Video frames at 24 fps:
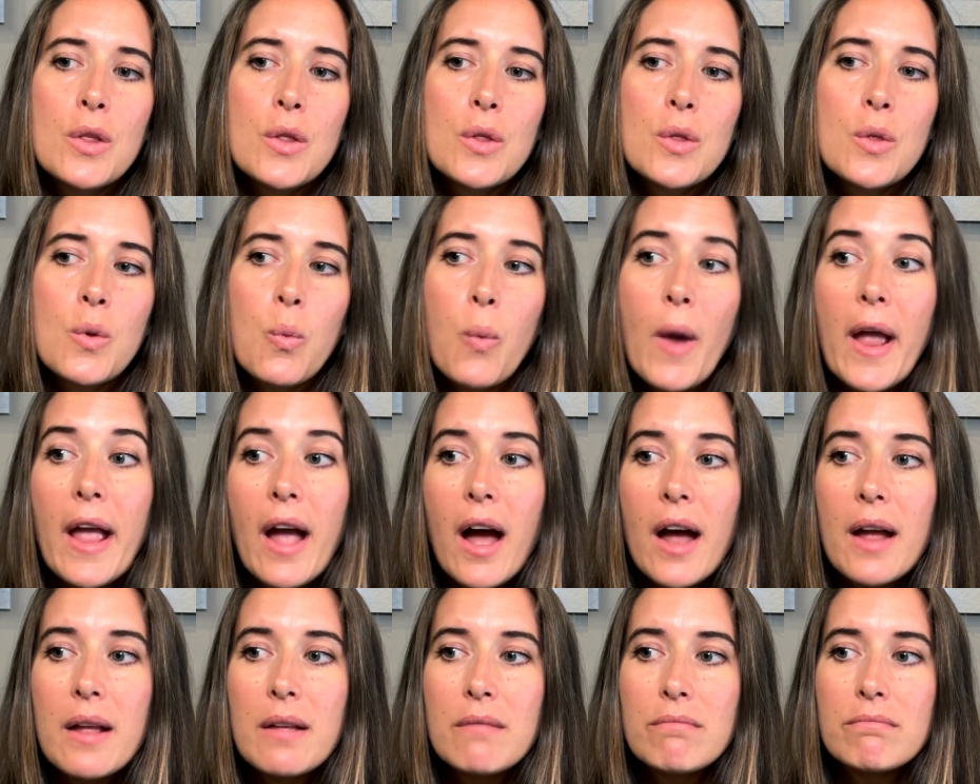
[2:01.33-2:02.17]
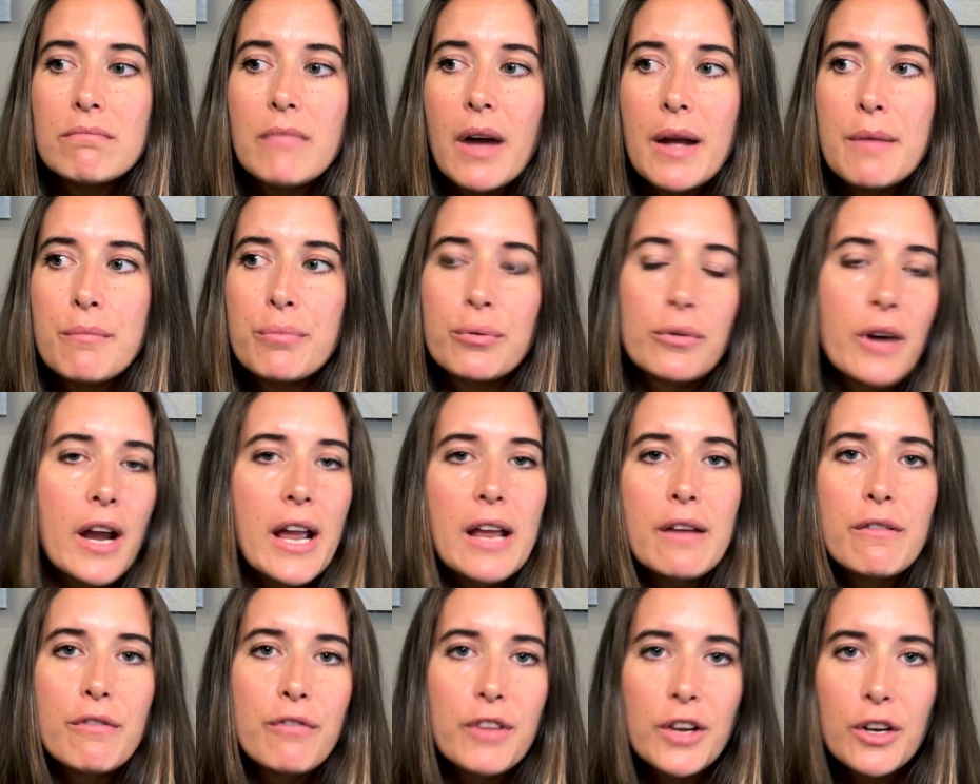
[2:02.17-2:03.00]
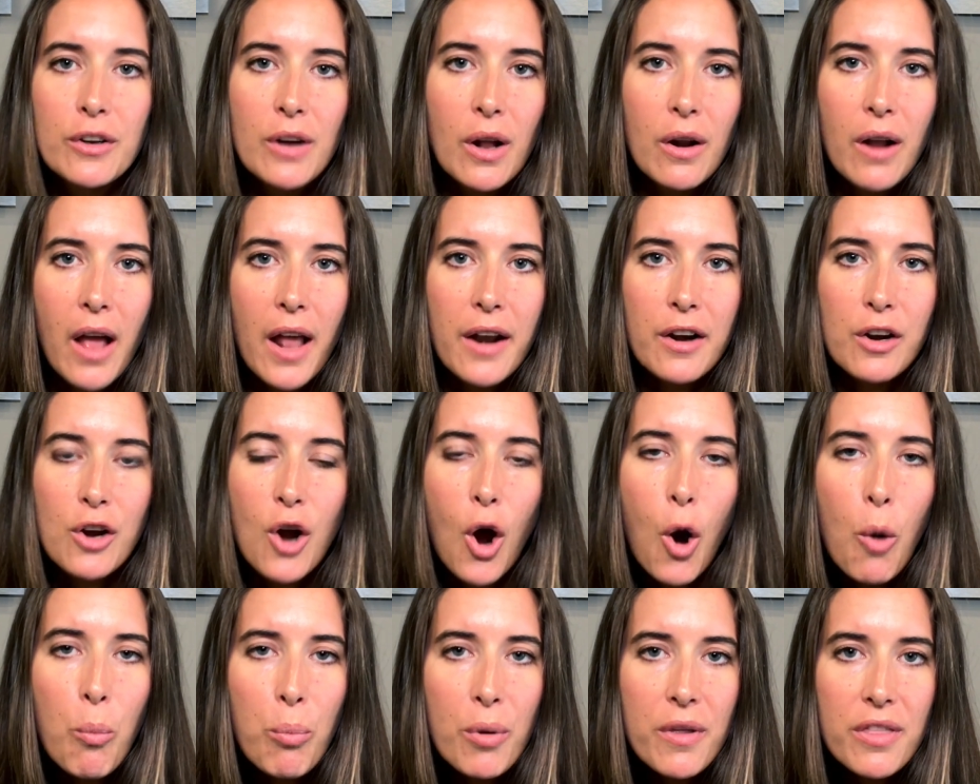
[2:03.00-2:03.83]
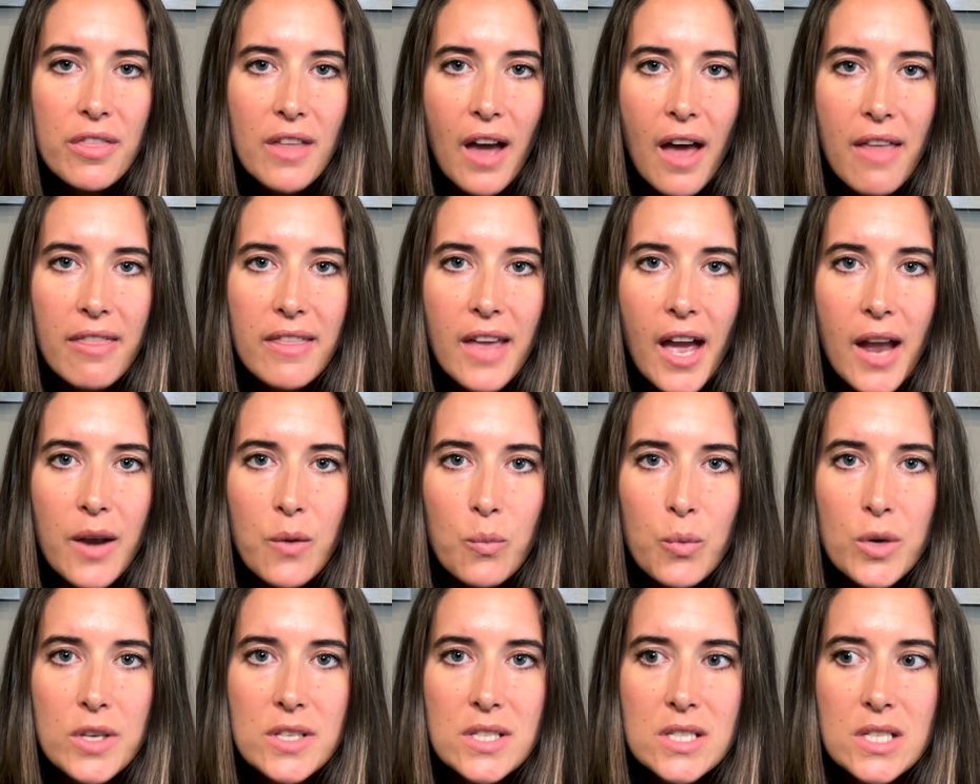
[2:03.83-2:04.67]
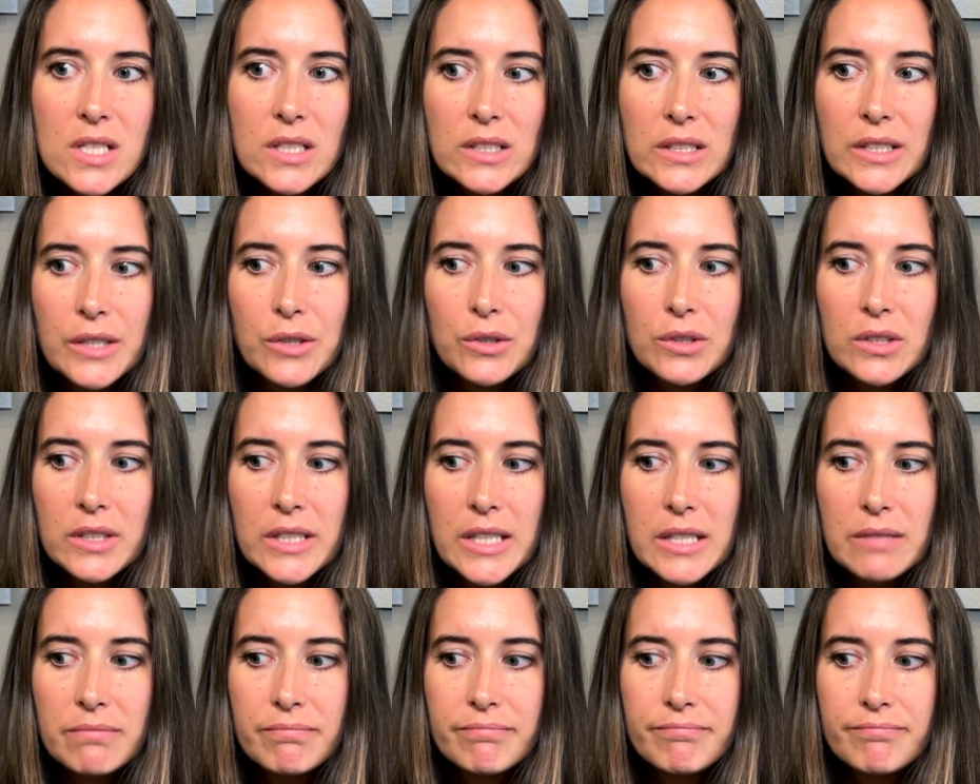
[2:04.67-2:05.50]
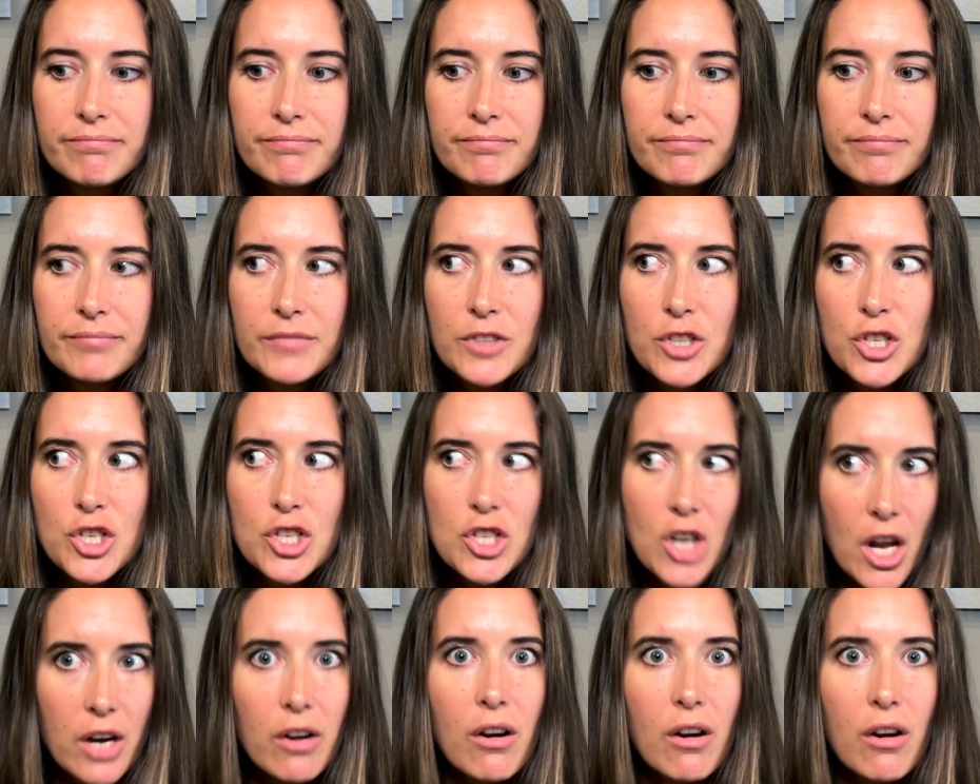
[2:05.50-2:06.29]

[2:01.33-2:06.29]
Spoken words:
The way my brain figured out how to cope with that then was to literally shut